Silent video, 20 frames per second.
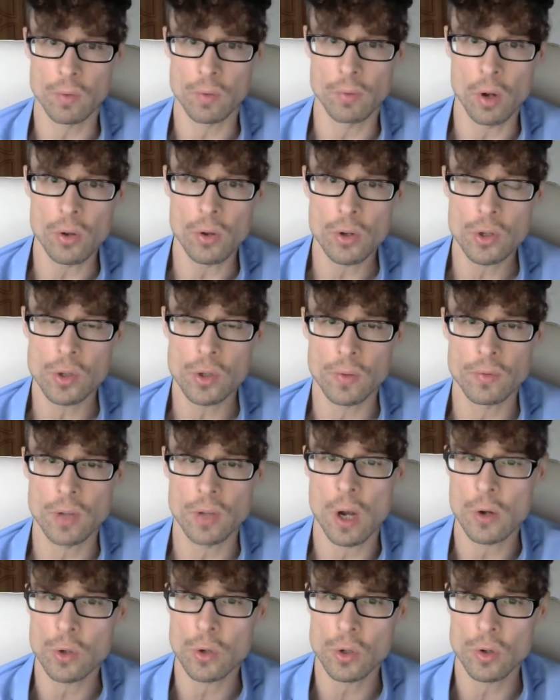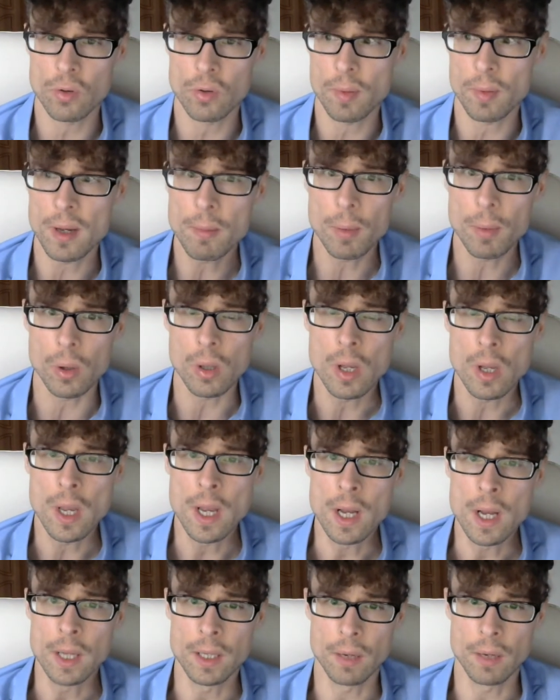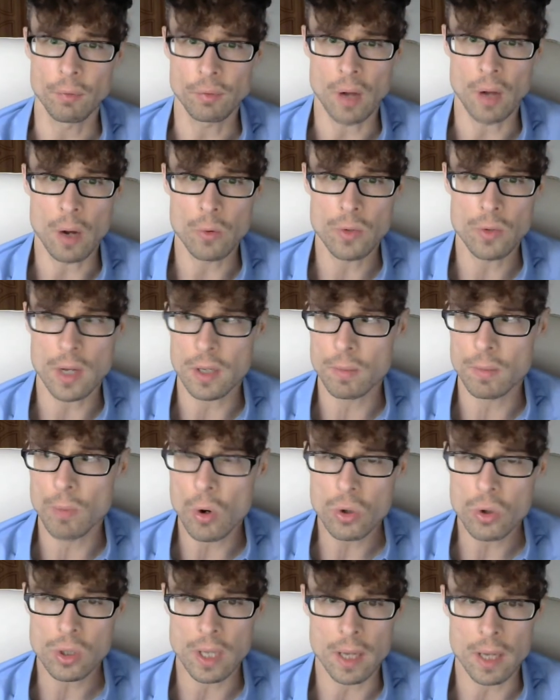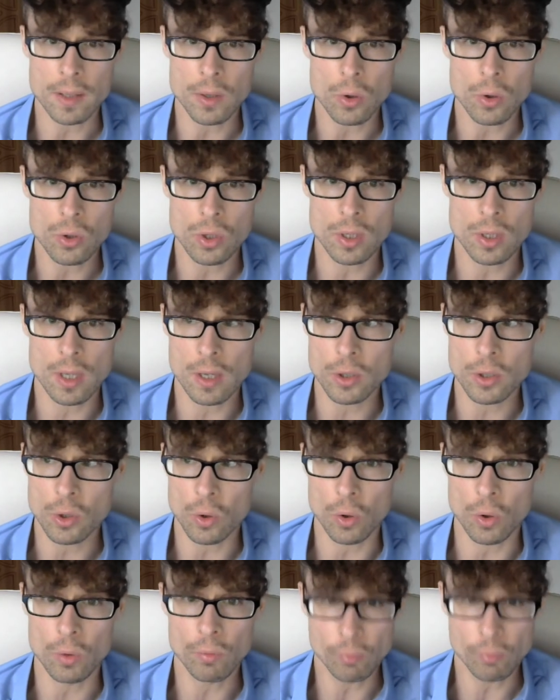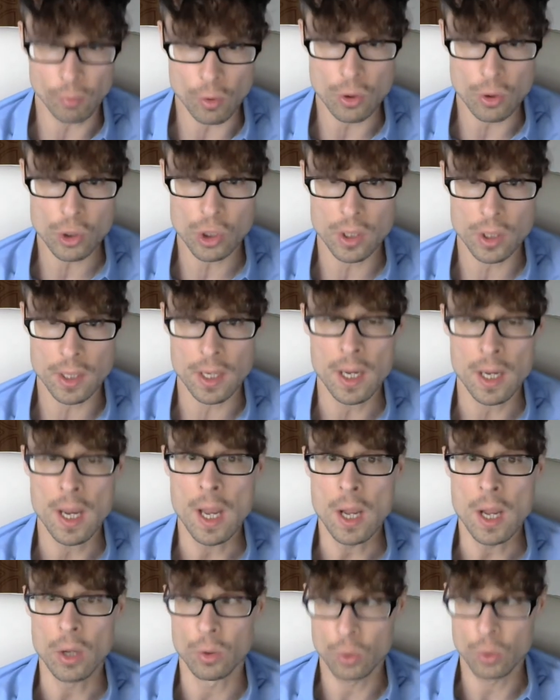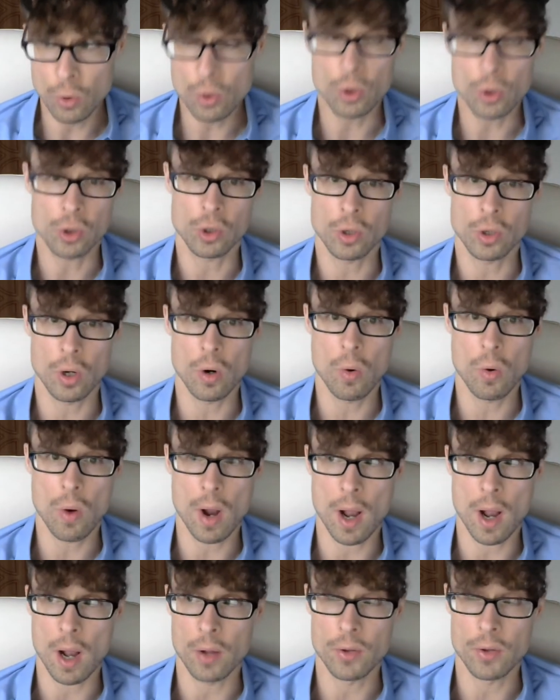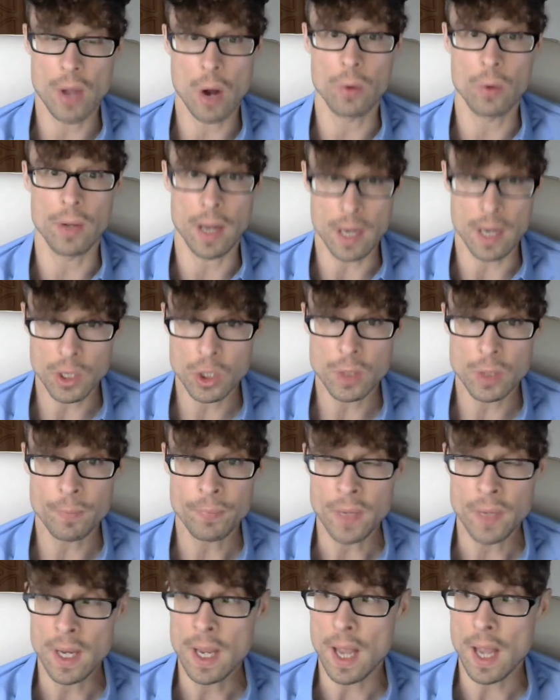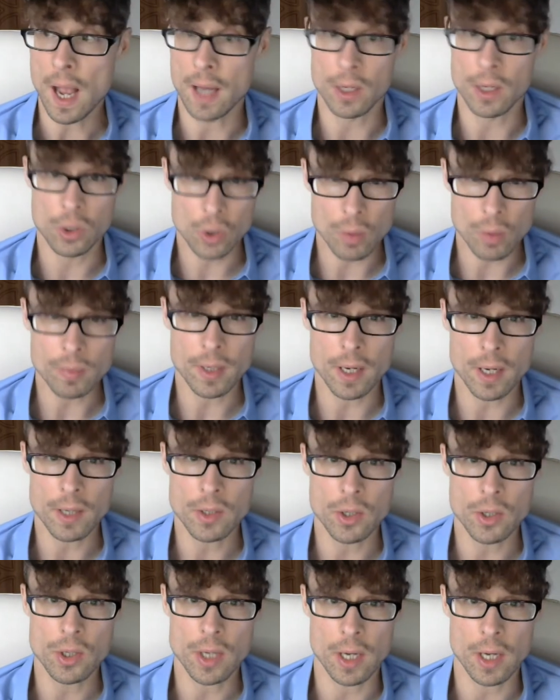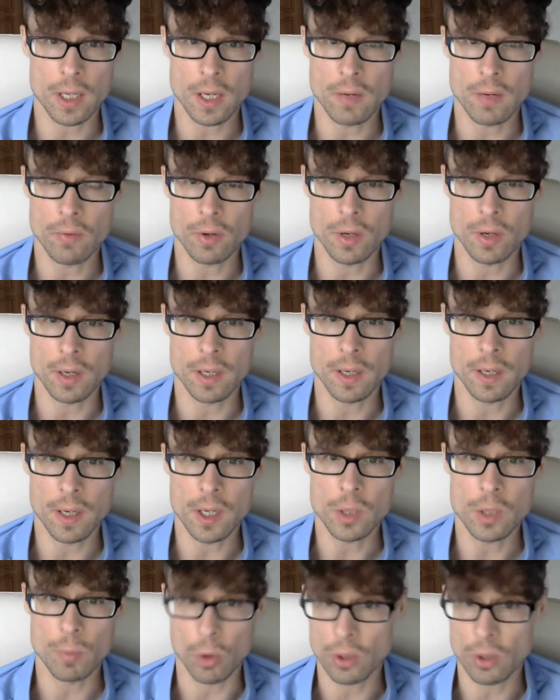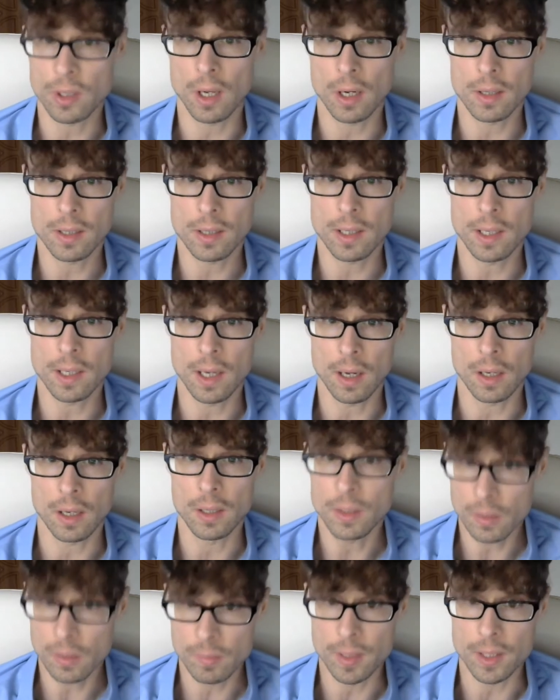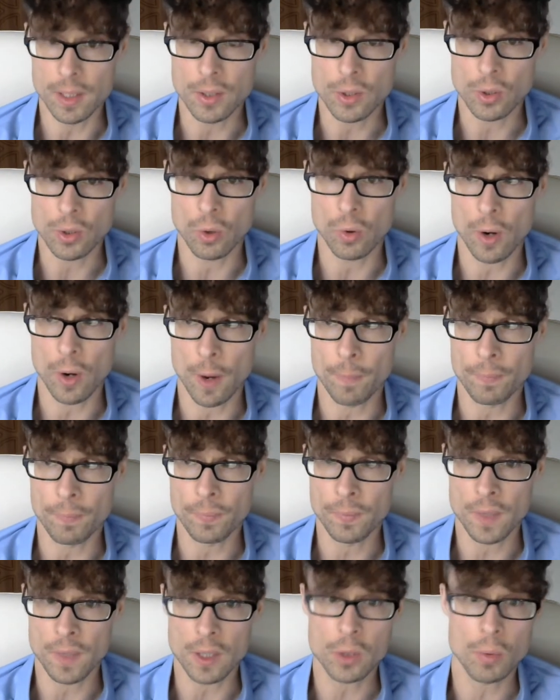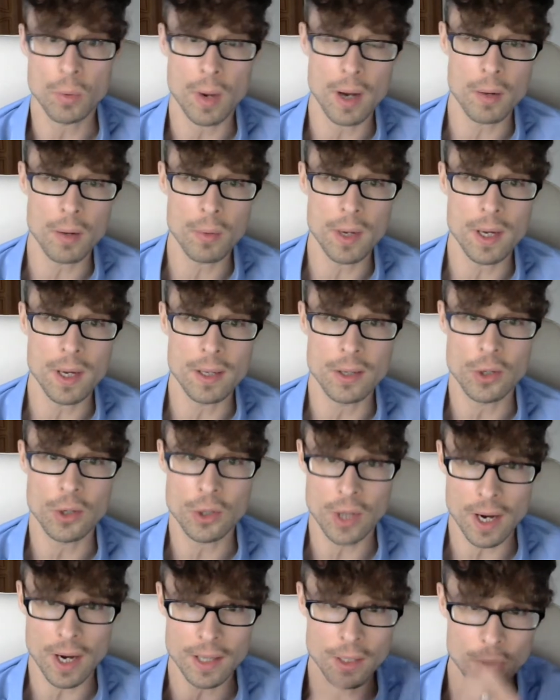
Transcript: hundreds of thousands of people, they found that most antioxidants unfortunately do not slow down aging, and in some cases can even increase mortality a little bit. So that's why we decided